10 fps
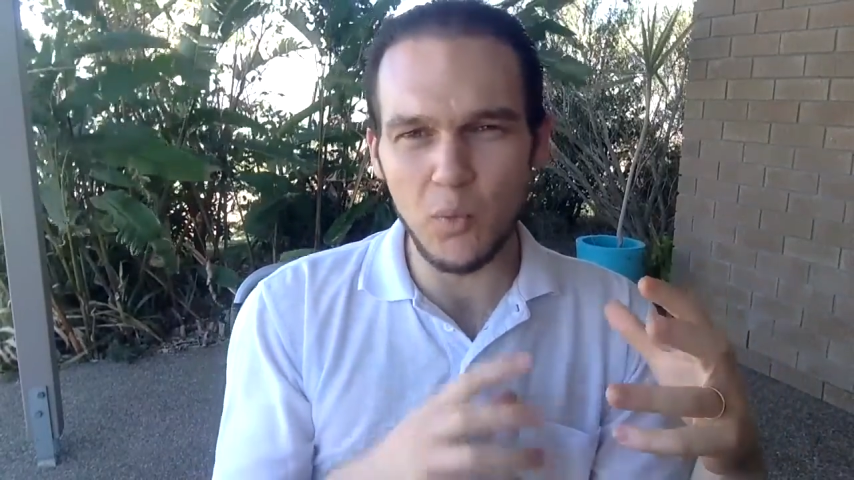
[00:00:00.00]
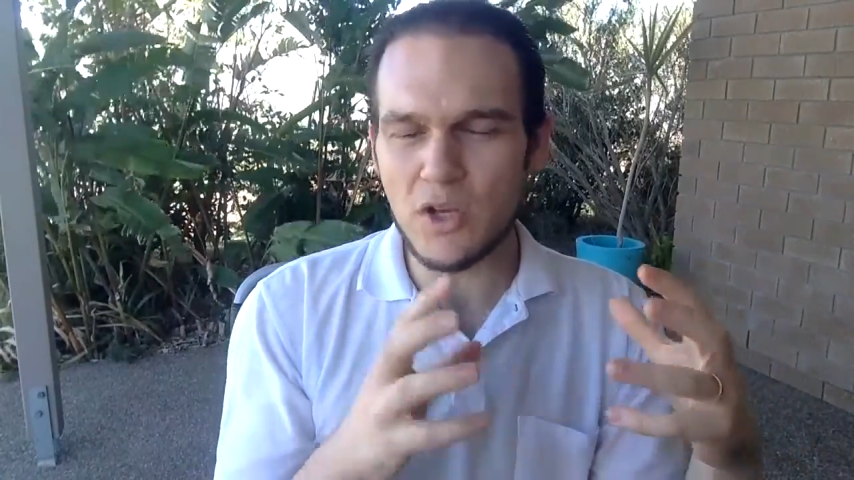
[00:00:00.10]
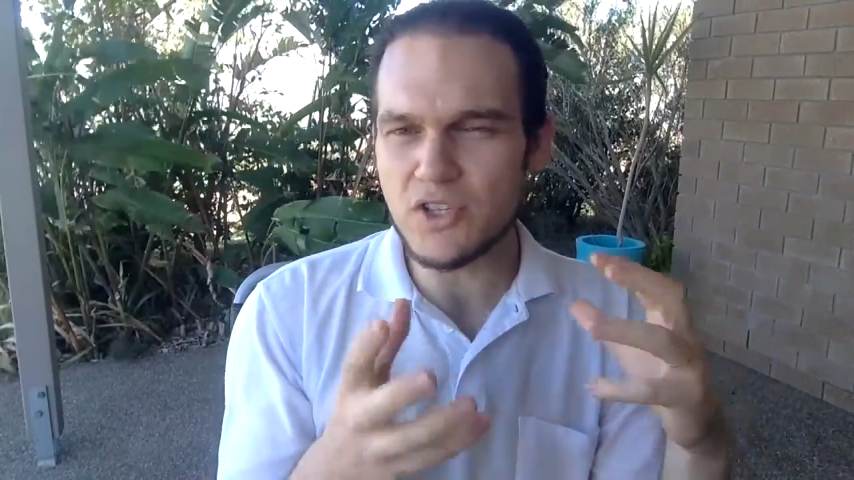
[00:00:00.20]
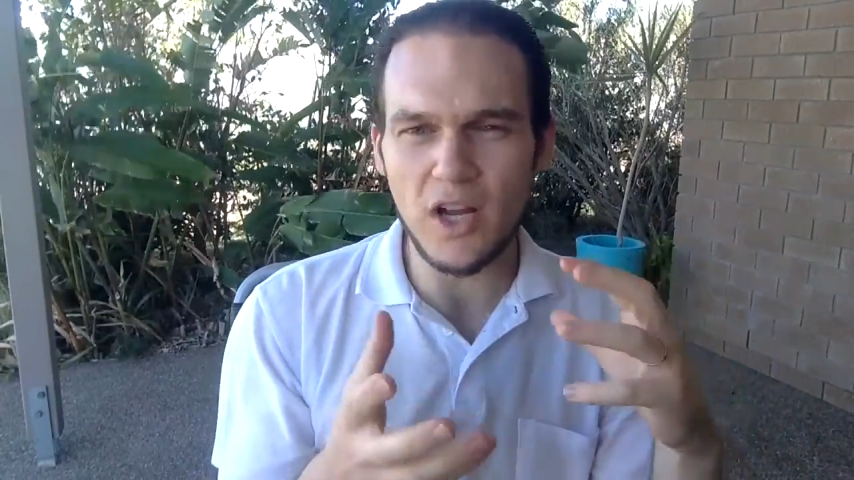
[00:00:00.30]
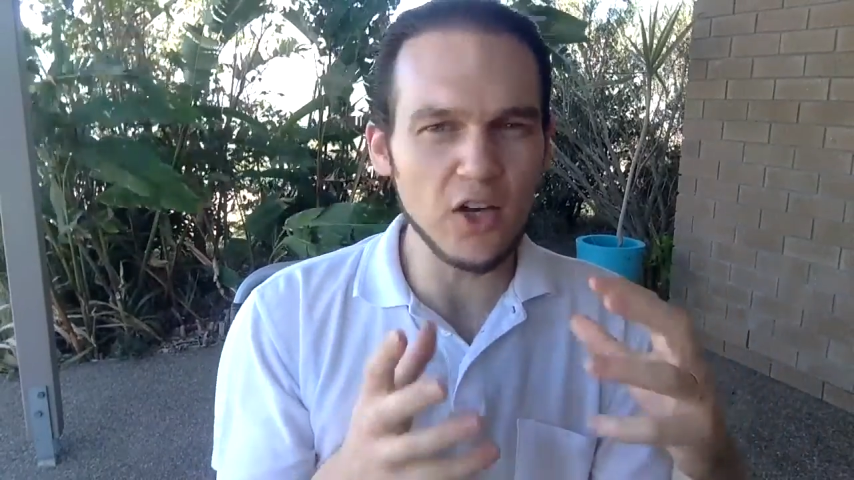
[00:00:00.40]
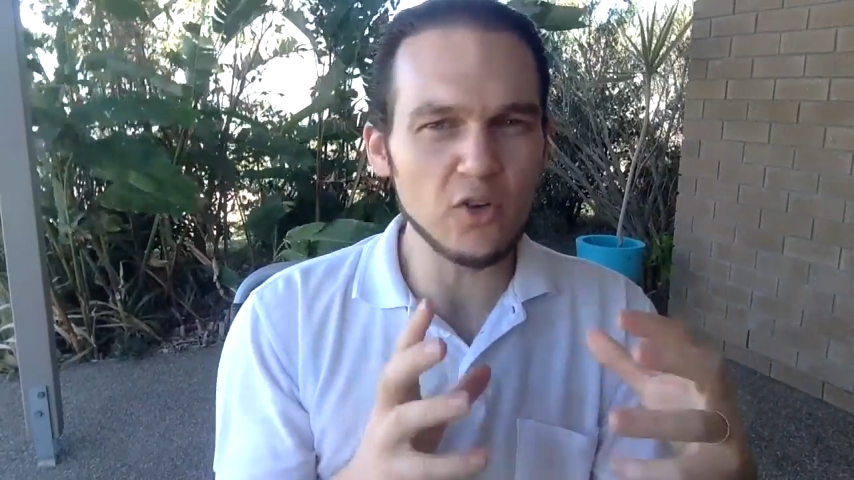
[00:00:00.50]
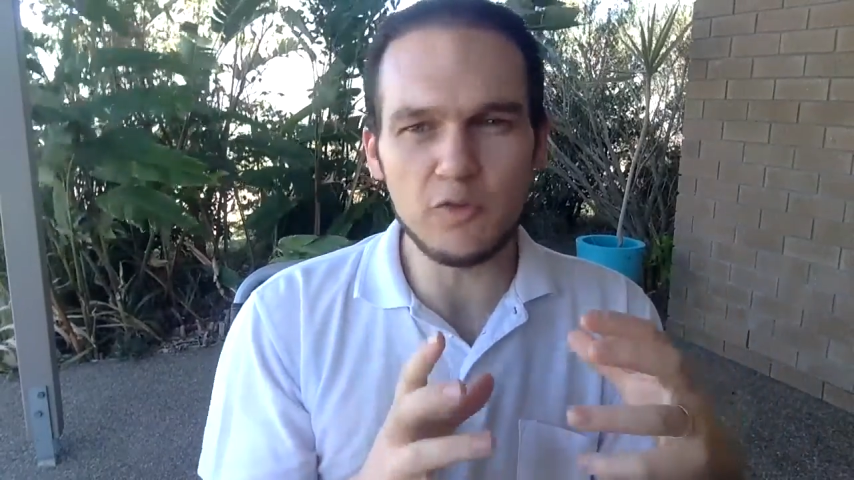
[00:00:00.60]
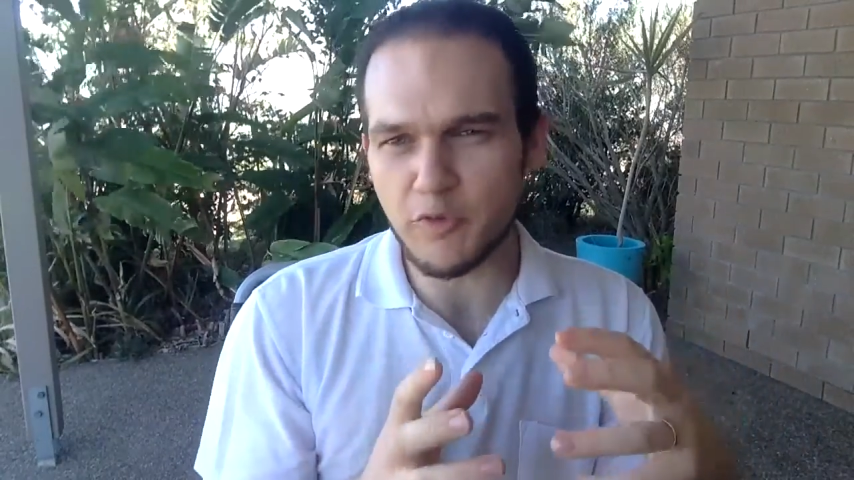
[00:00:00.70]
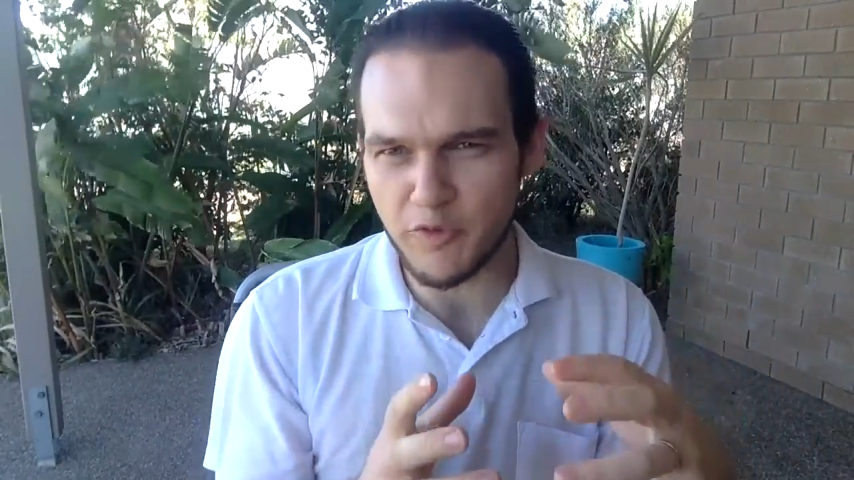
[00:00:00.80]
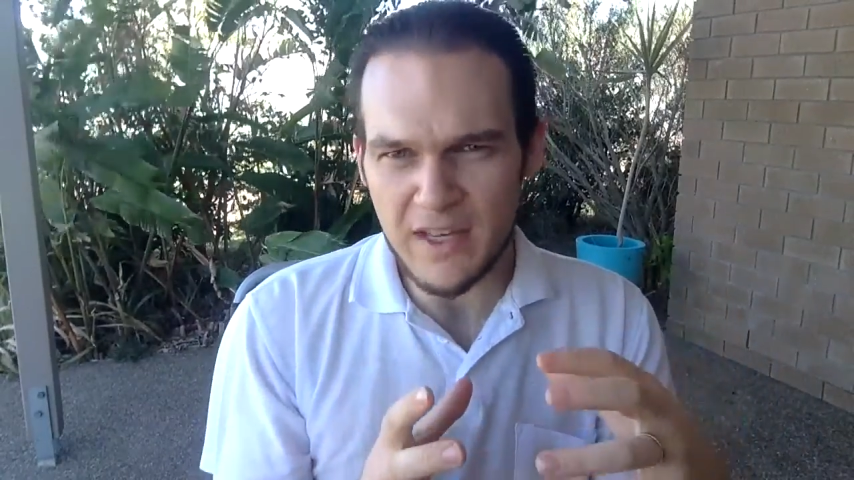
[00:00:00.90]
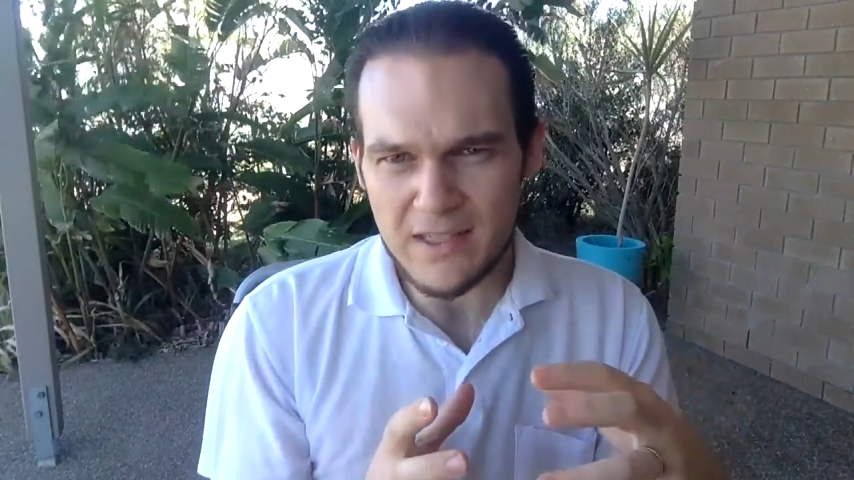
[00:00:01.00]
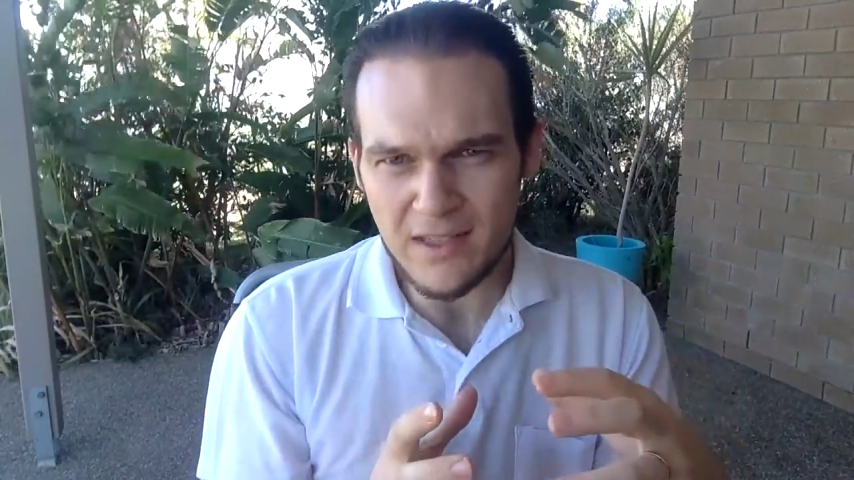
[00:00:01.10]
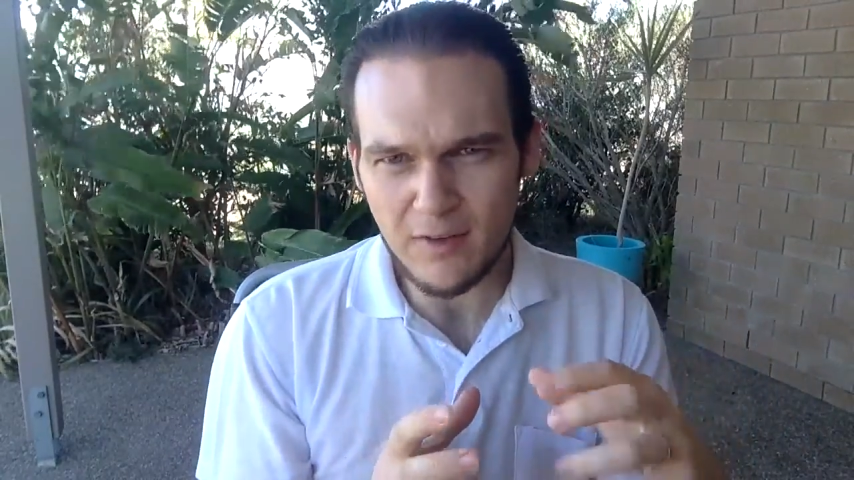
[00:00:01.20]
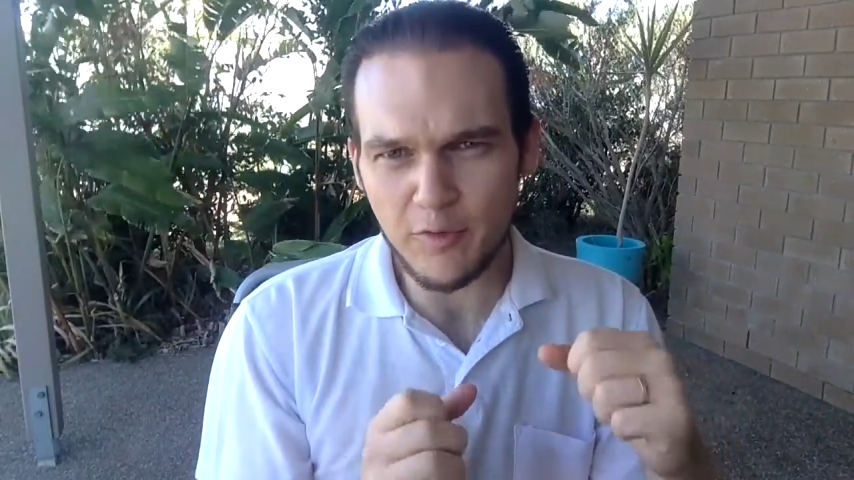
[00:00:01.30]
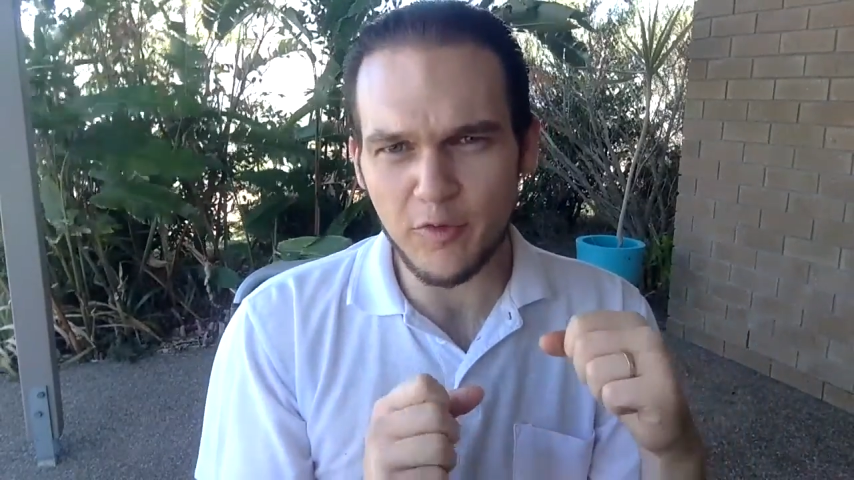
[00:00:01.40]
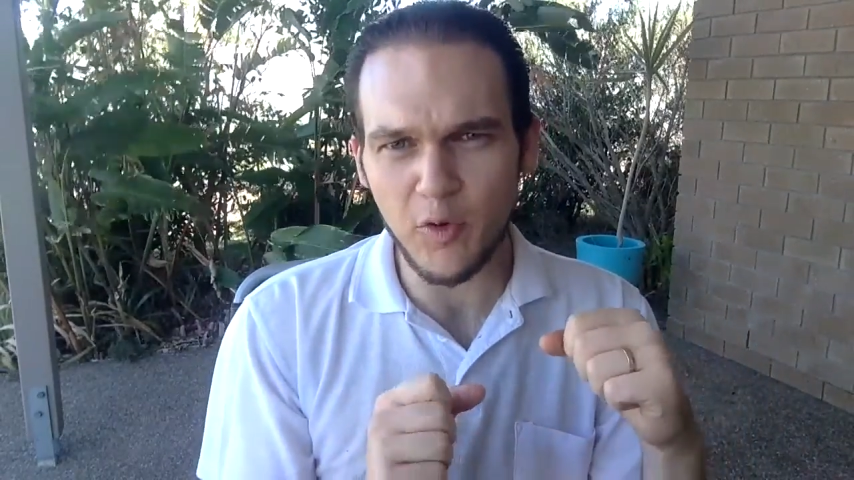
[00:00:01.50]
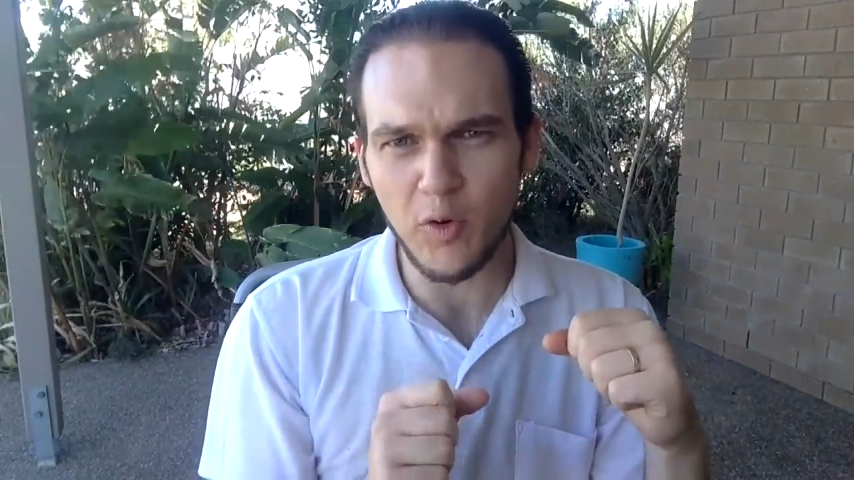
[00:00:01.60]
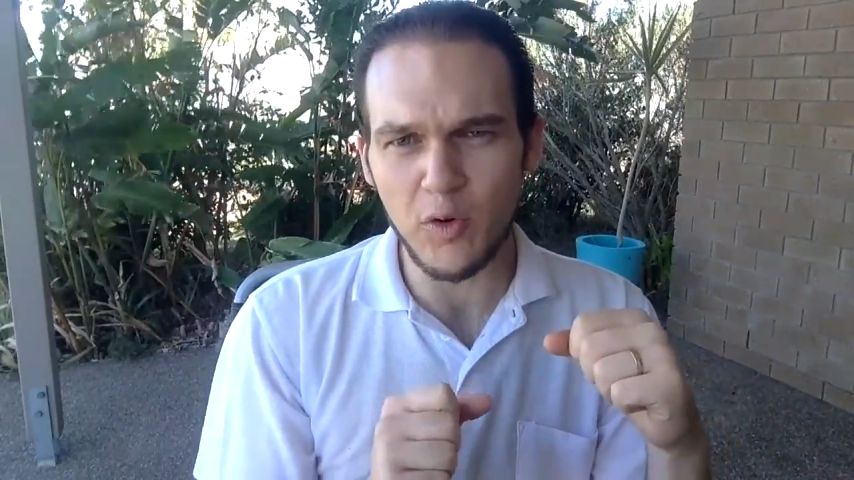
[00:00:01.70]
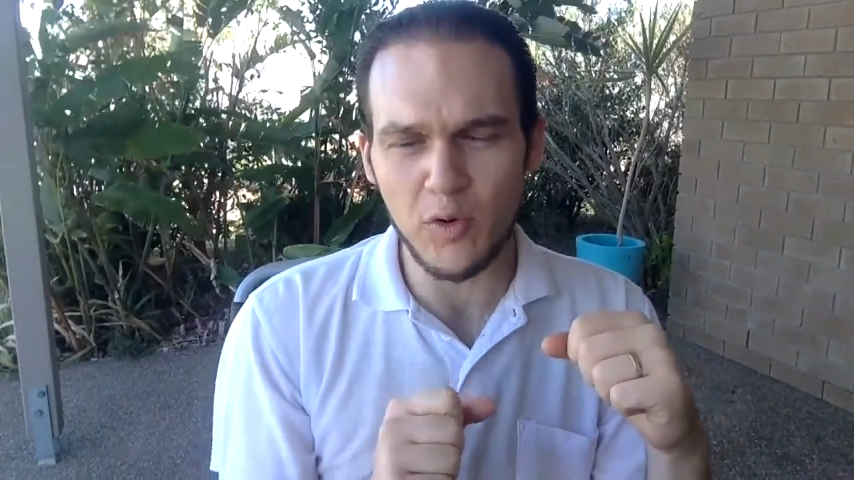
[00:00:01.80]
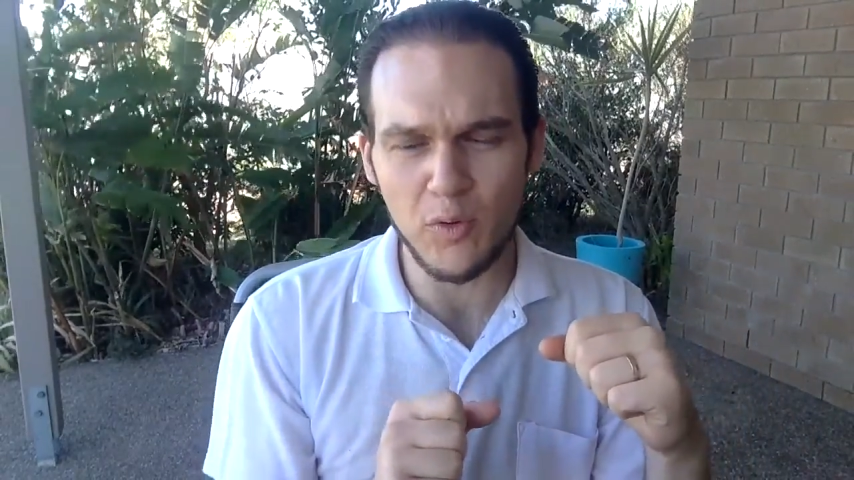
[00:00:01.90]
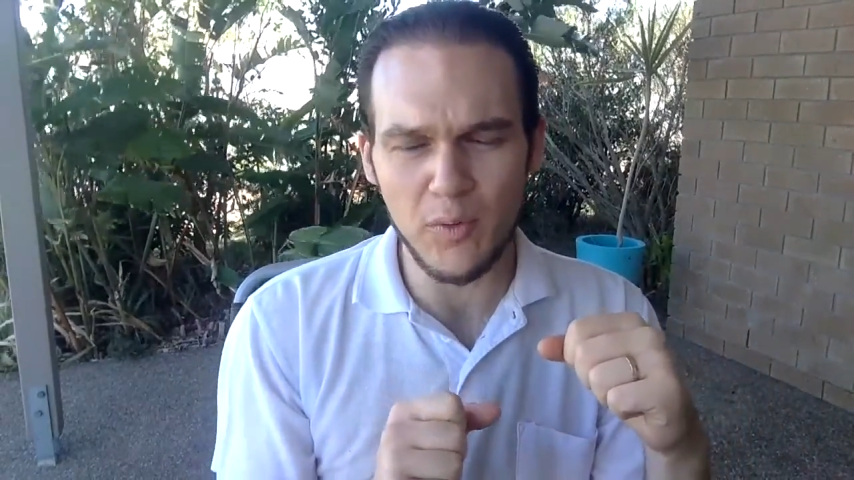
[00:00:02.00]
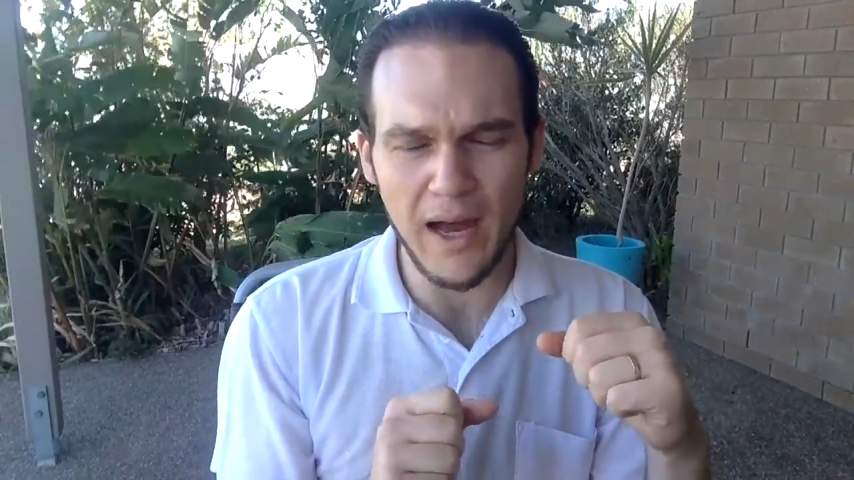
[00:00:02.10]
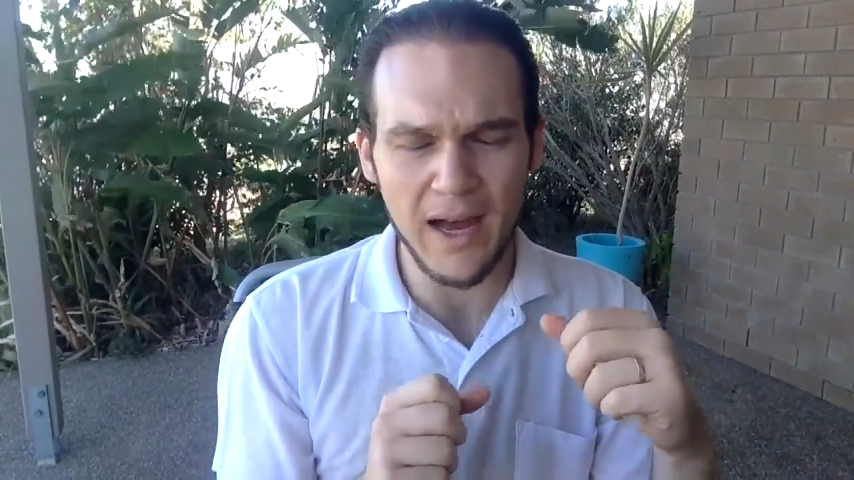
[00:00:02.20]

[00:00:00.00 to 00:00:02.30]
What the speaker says: it wasn't a good fit for